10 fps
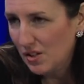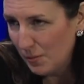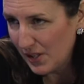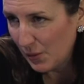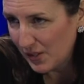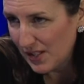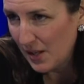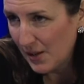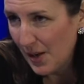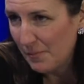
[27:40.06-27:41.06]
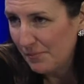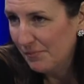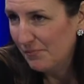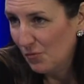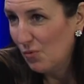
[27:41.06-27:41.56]
committee would take up mm
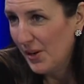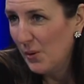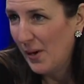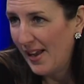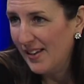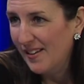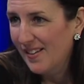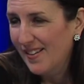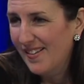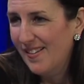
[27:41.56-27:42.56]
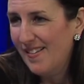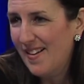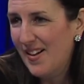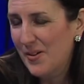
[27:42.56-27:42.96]
-hmm. right away. Mm -hmm. um,